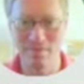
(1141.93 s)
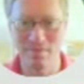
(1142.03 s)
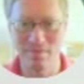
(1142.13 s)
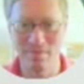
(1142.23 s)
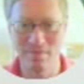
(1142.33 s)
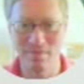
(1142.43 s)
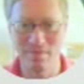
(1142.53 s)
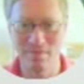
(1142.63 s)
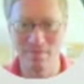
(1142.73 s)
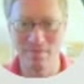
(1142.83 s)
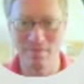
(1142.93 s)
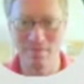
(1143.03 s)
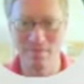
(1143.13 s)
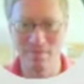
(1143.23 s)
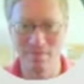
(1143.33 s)

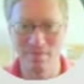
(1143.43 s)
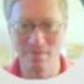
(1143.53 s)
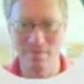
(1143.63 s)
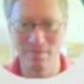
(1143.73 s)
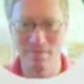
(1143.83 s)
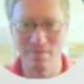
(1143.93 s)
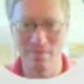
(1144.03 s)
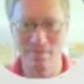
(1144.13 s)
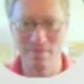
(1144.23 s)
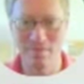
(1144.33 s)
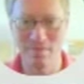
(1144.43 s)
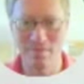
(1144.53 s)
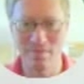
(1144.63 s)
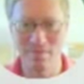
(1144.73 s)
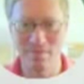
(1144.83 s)

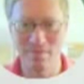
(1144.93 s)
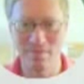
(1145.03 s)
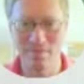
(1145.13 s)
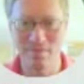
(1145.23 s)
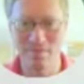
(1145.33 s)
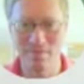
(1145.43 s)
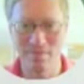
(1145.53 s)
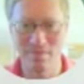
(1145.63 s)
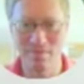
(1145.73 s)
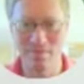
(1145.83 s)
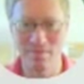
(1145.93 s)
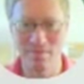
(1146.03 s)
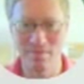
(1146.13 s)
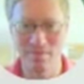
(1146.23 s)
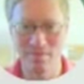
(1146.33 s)

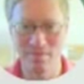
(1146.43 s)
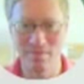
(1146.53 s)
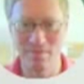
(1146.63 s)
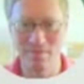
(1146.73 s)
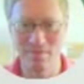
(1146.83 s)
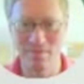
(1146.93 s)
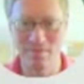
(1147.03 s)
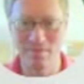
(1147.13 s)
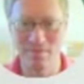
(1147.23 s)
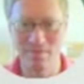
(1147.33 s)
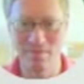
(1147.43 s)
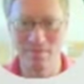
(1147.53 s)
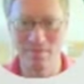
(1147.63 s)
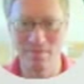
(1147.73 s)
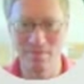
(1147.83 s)

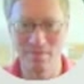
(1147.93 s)
No words are spoken by the person on screen.